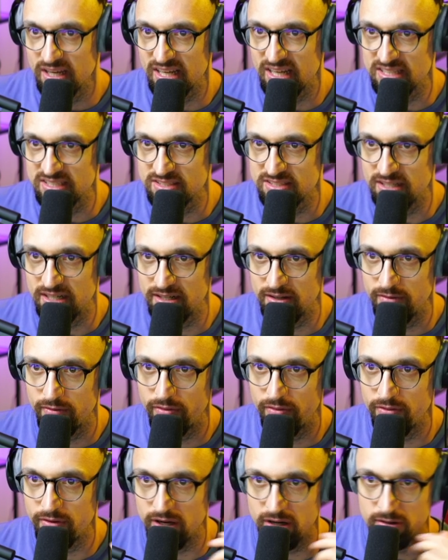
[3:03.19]
Get started
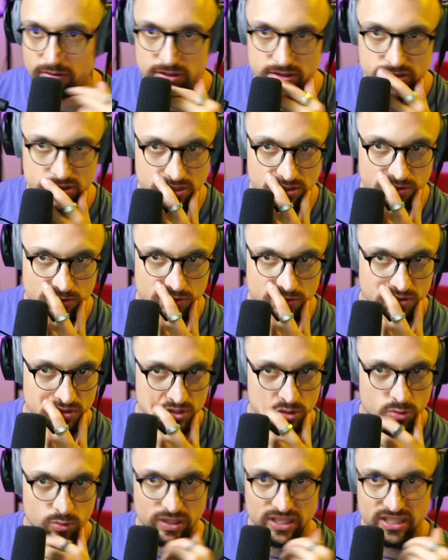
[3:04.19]
with our
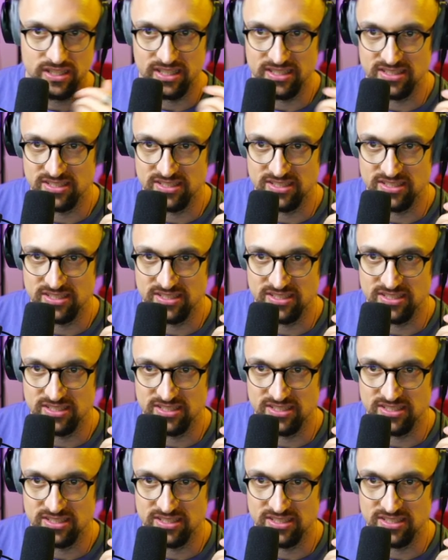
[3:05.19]
suite,